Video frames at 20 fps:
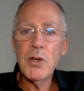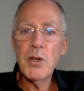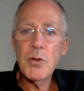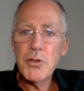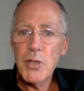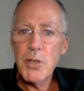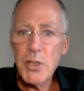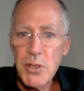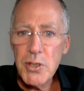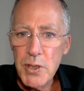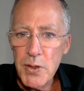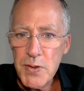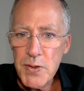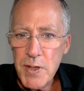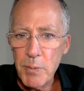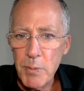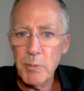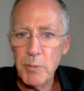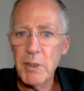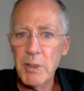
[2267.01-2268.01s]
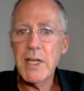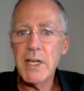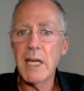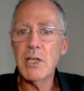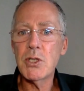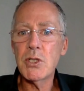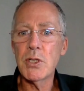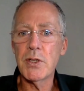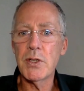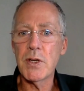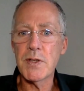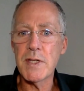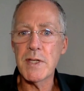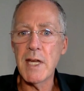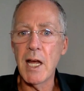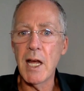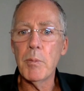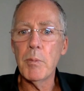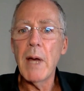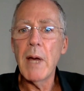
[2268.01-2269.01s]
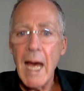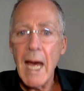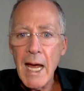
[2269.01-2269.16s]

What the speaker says: nutritional supplementation doesn't help,